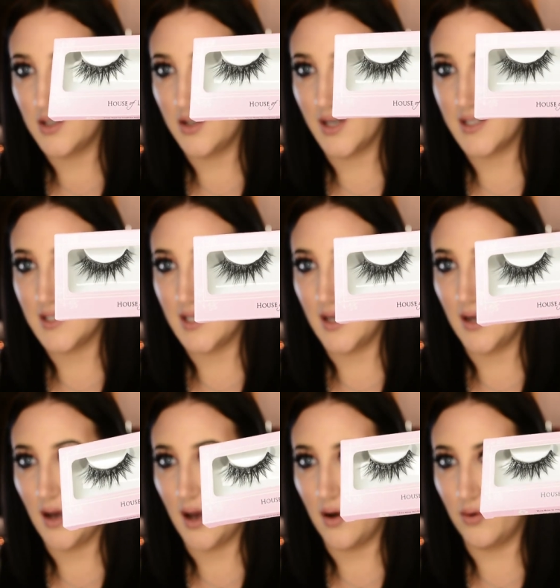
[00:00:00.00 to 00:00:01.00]
Do you guys see
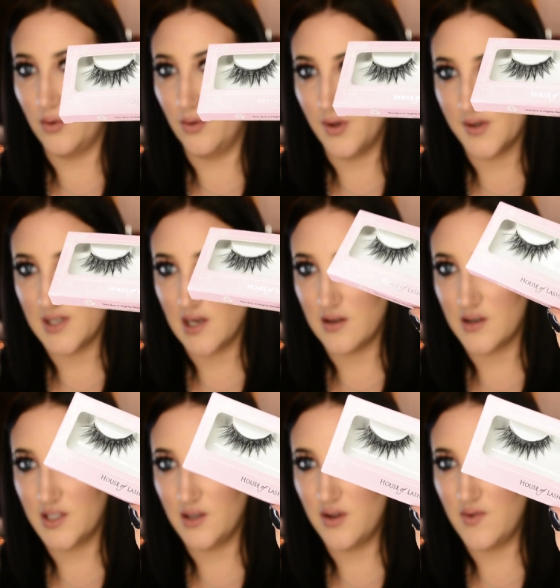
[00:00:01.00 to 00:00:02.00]
how cool those are? They're
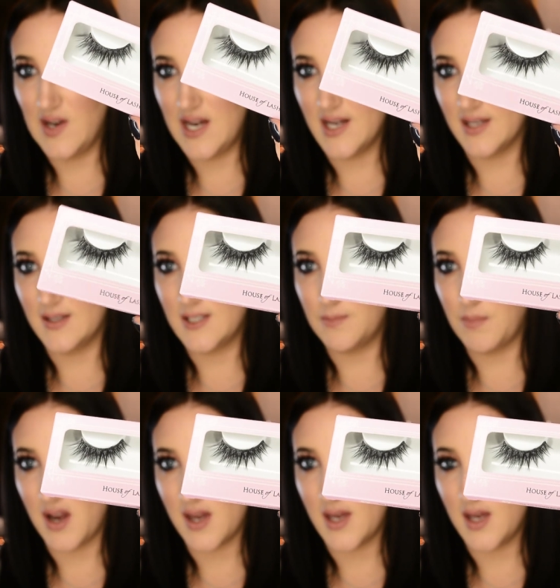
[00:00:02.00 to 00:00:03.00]
so unique and
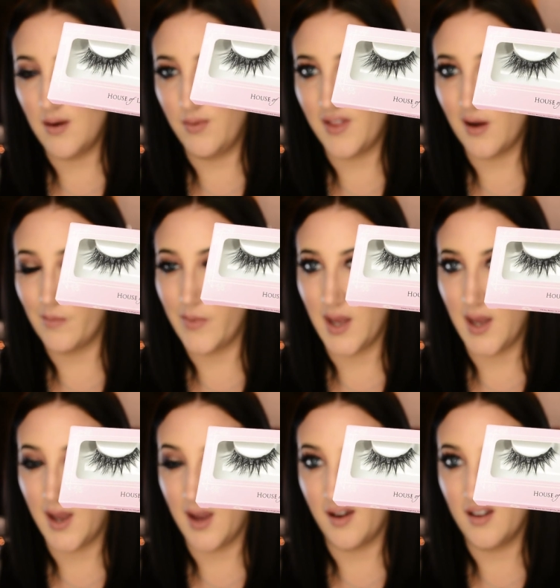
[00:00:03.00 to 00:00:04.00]
spiky without
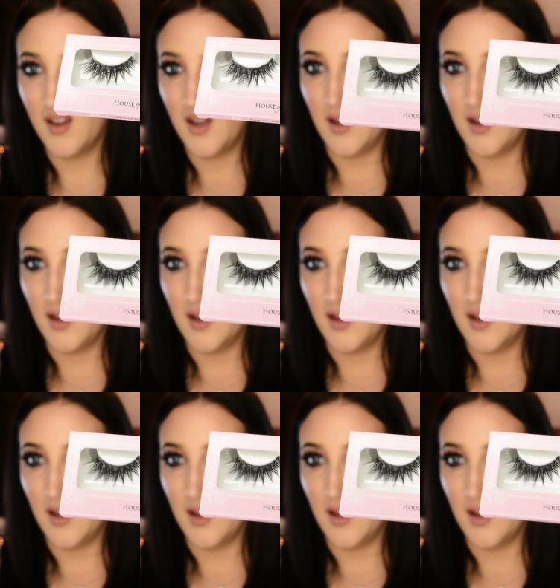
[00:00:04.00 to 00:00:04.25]
being